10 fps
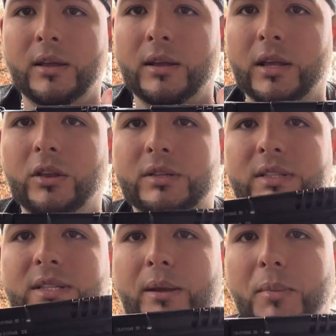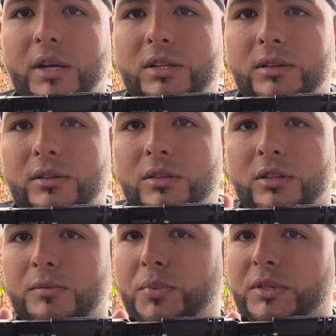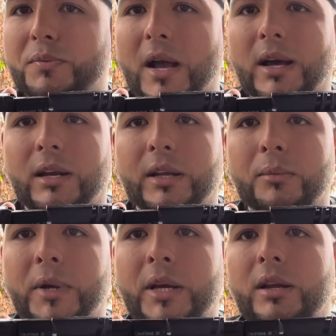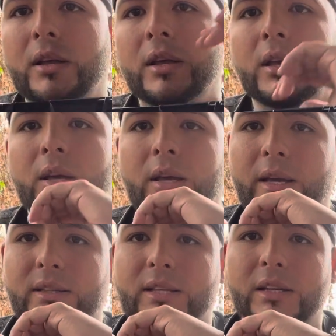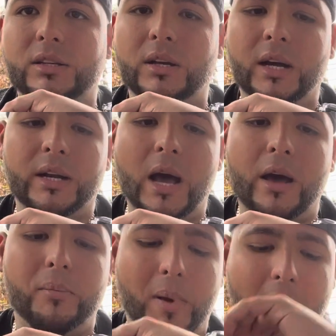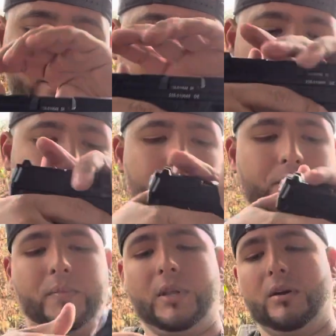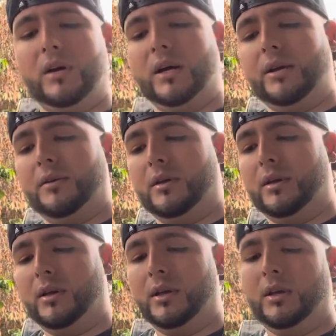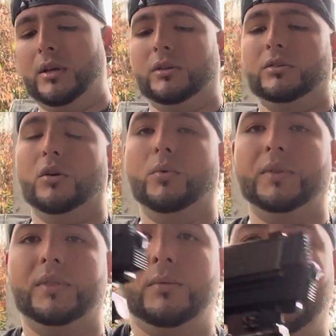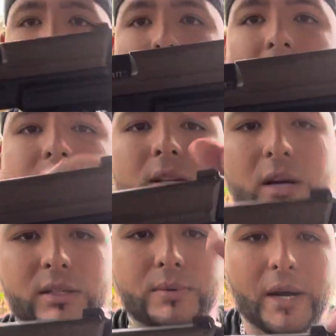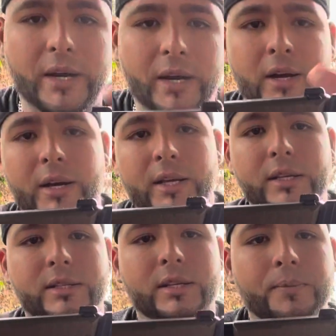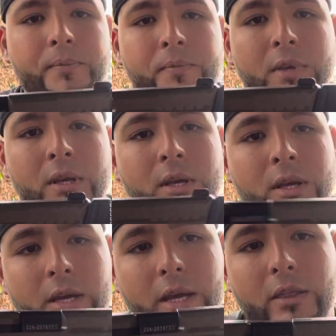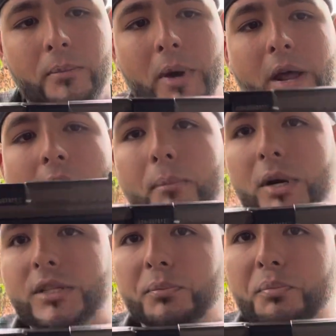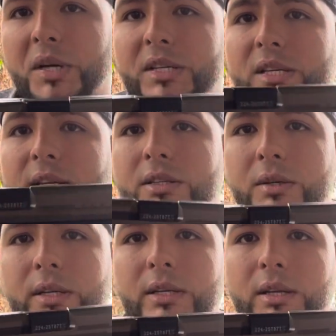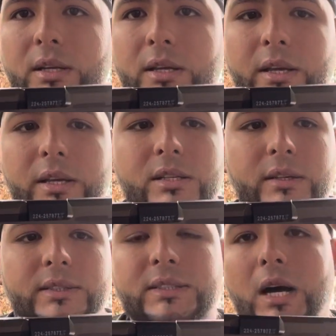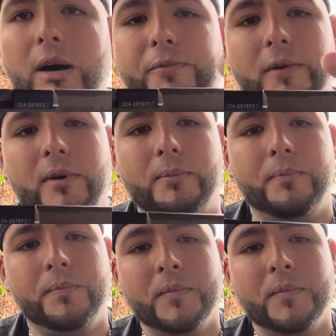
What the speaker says: it doesn't take much. Just push back a little bit, and it takes your gun out of battery. All right. So with what this does right here is, it don't matter how much you push into it, it's gonna stop from